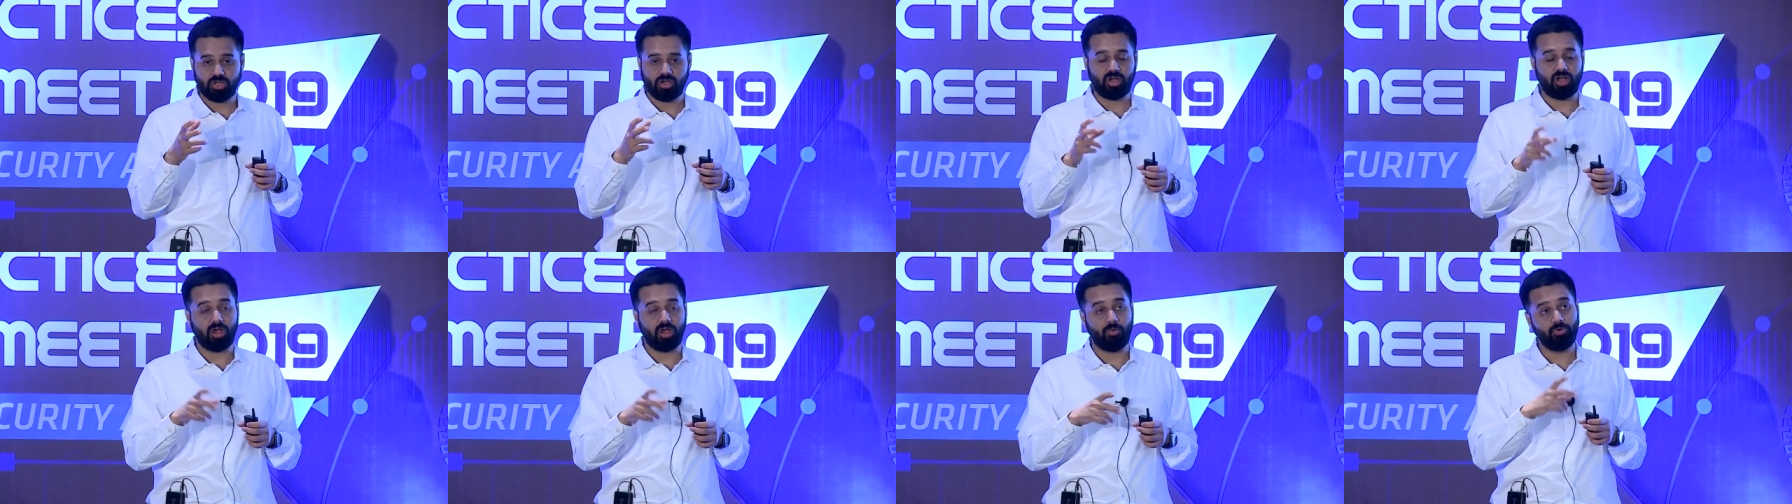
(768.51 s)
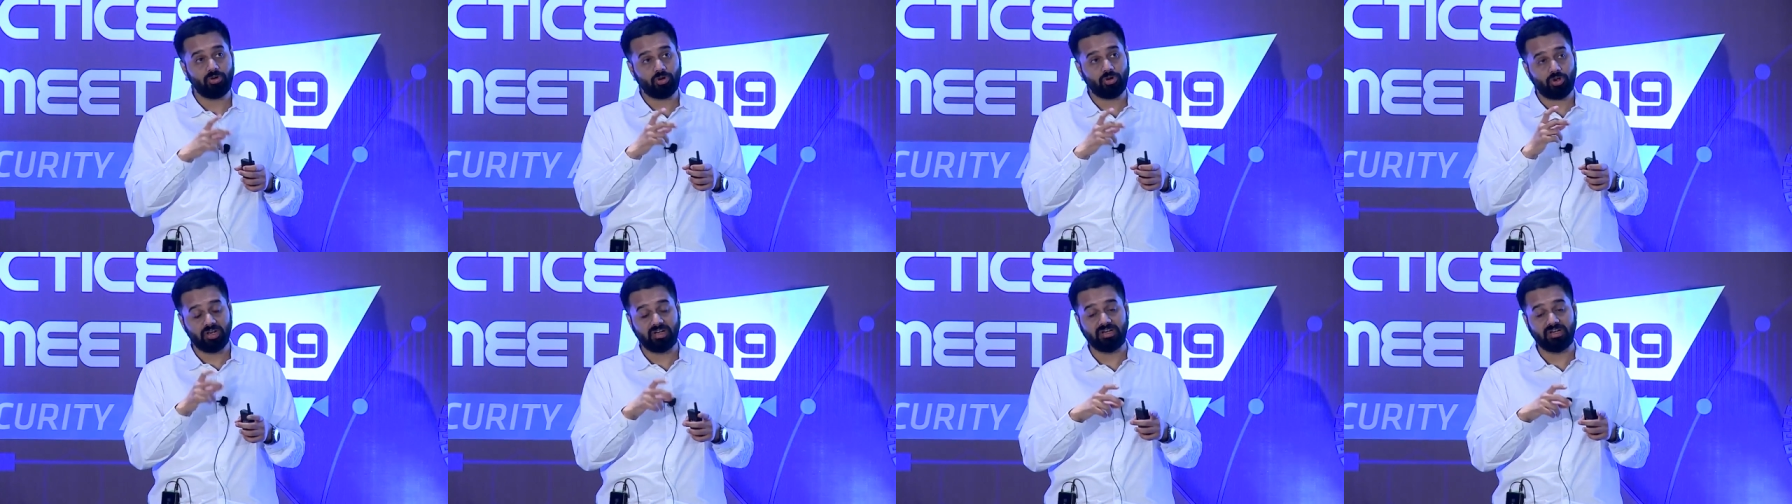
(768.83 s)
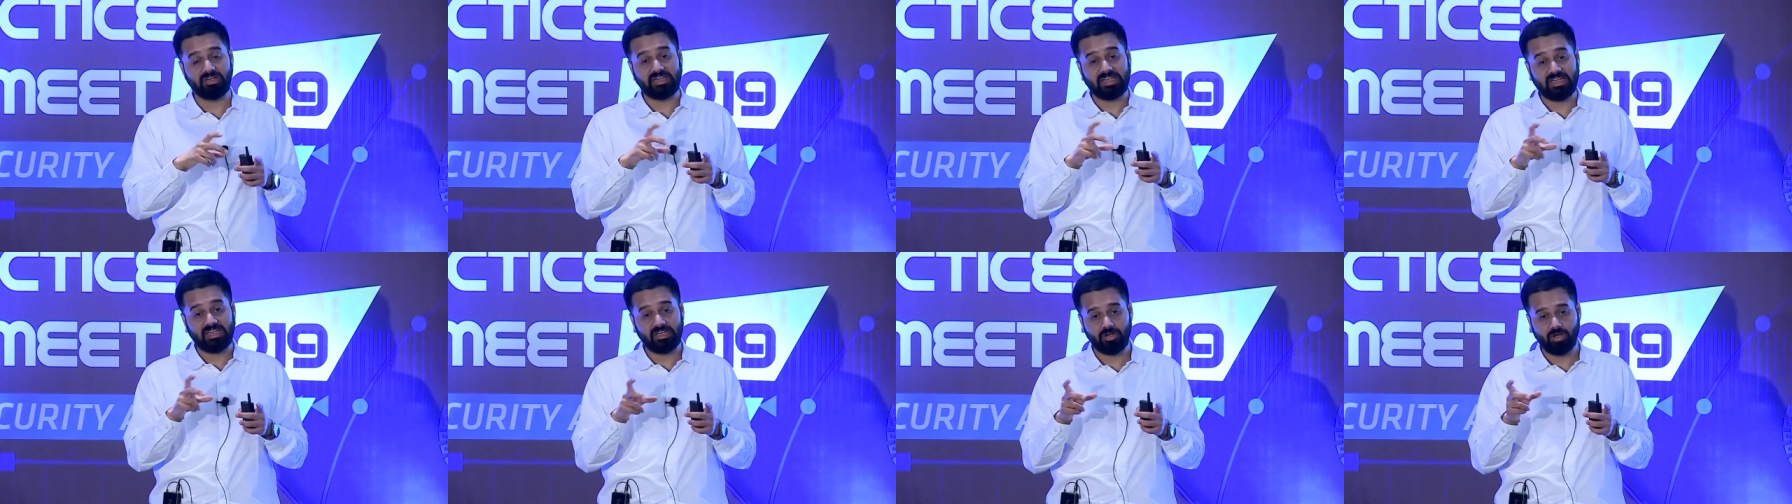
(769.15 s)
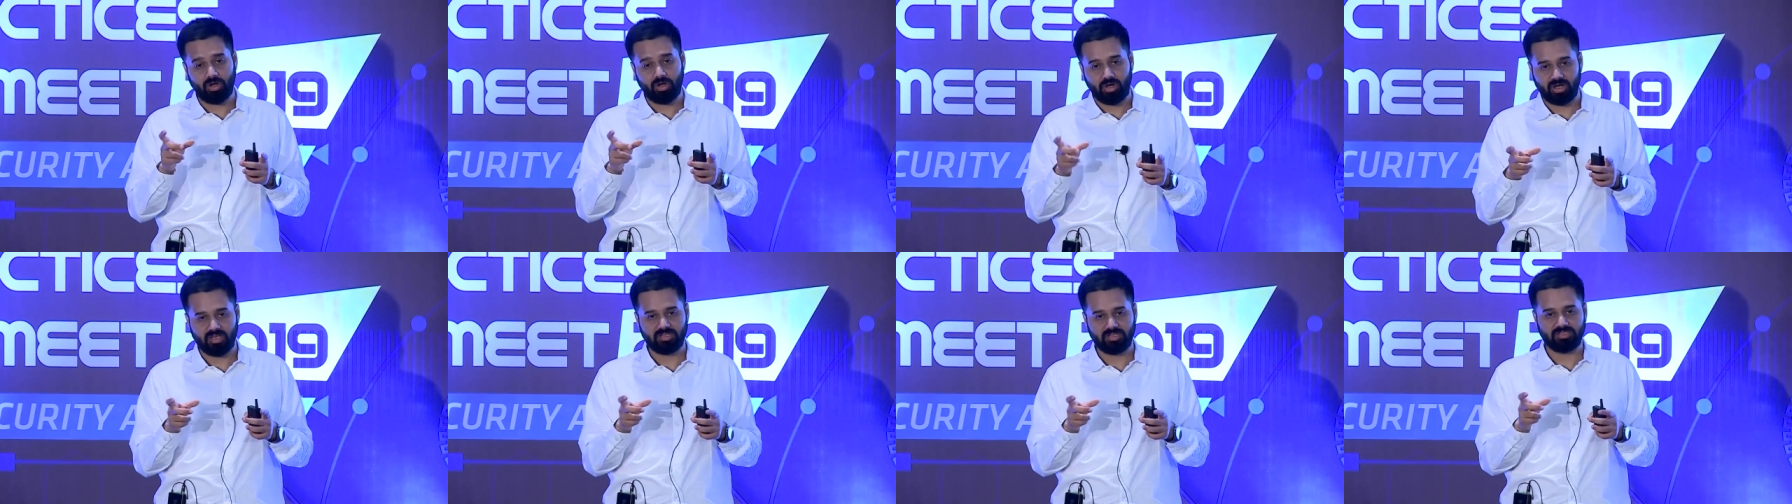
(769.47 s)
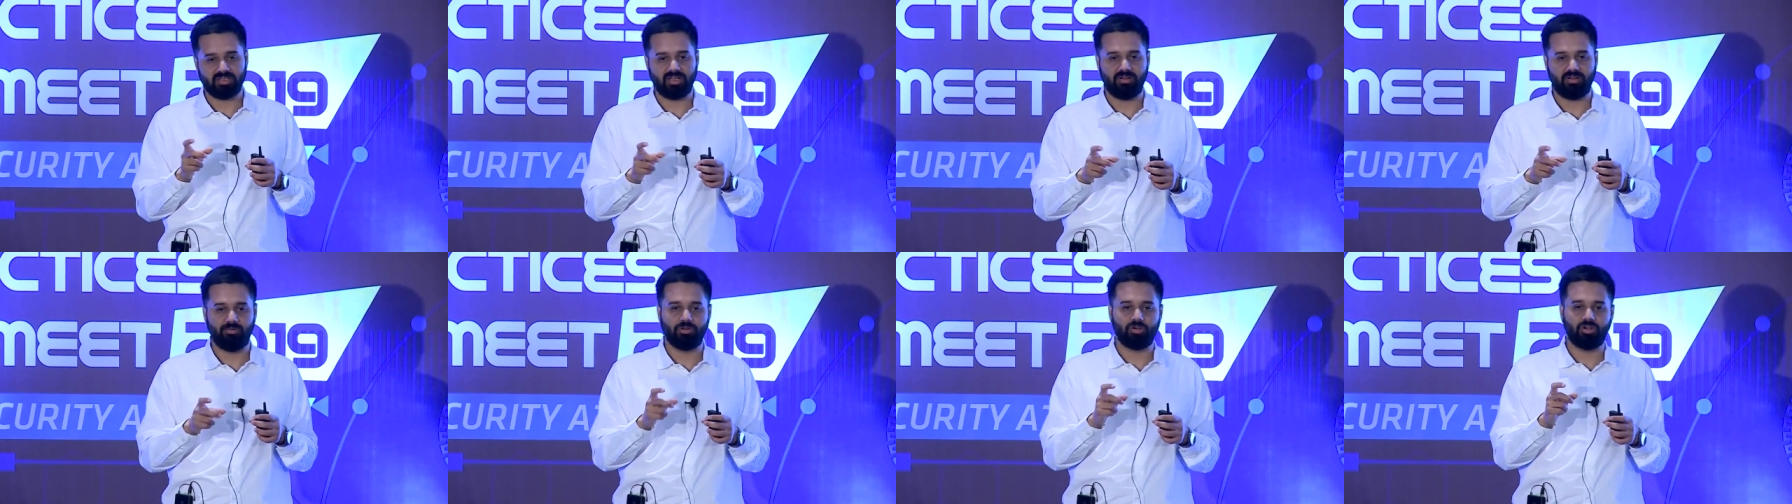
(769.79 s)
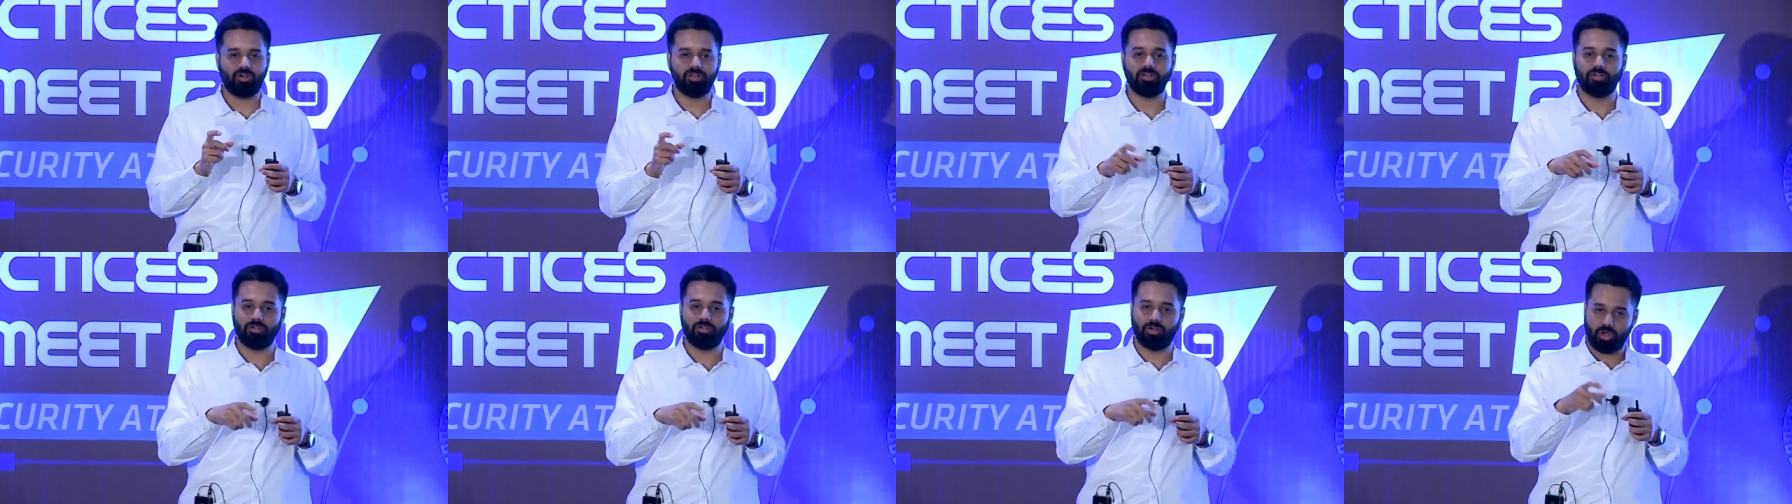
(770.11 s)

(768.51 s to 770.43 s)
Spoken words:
I wouldn't call it DDoS, I would call it